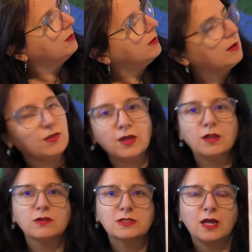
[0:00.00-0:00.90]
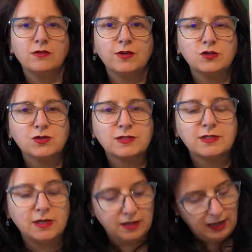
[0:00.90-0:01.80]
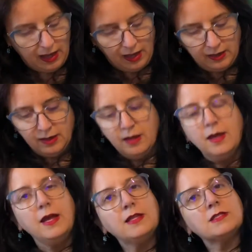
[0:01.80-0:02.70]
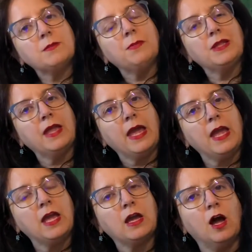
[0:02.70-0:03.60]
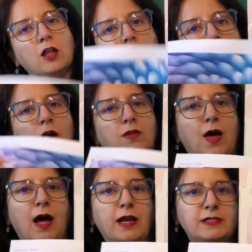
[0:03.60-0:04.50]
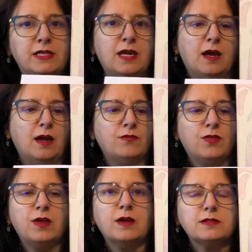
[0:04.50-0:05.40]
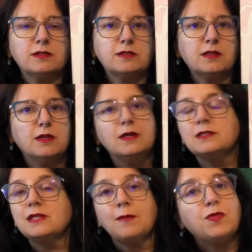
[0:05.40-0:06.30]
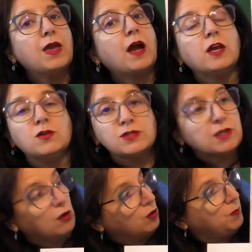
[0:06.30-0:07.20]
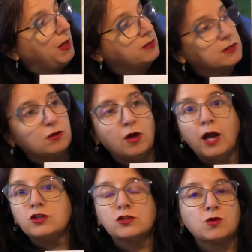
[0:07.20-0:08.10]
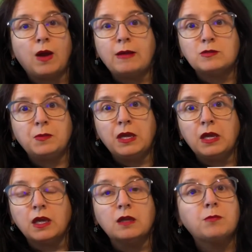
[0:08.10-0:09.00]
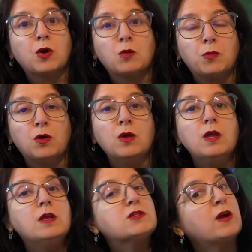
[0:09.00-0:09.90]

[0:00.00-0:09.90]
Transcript: I think it looks kind of interesting, and it's playing along the idea of this. Same thing, I use colored pencil. I just grabbed pink and purple. So I'm